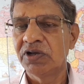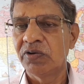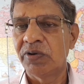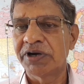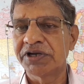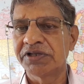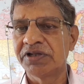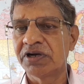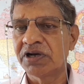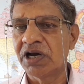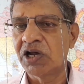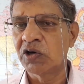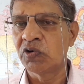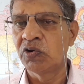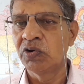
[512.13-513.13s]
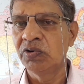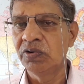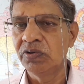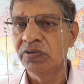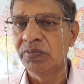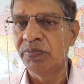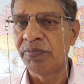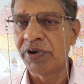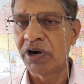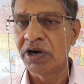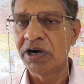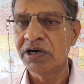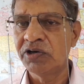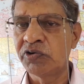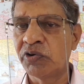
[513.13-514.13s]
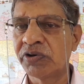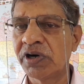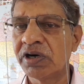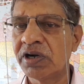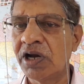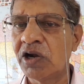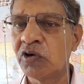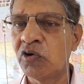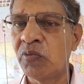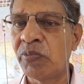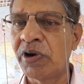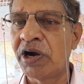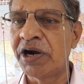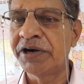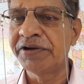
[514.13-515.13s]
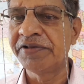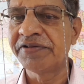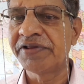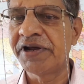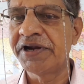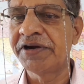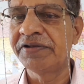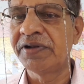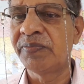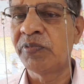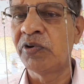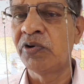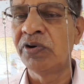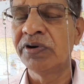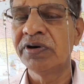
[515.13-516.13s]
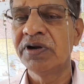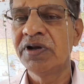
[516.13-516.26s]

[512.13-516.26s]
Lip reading: What is the cargo brought, total cargo brought inside the port